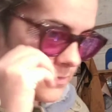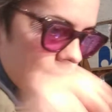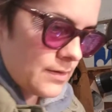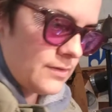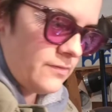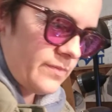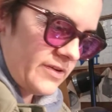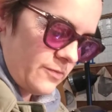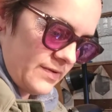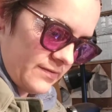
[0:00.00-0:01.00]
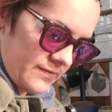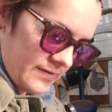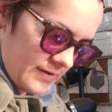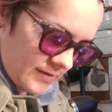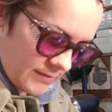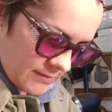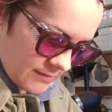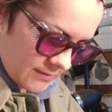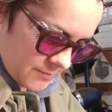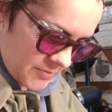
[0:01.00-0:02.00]
And I use my tweezers again
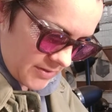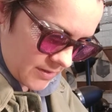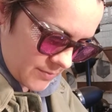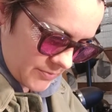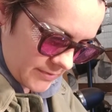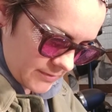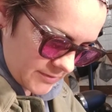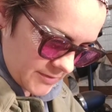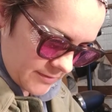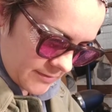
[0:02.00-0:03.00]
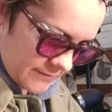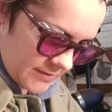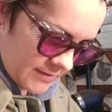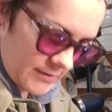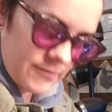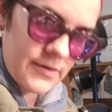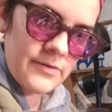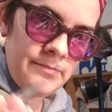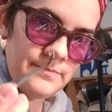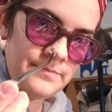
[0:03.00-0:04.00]
to pick up a little chunk of the dichro.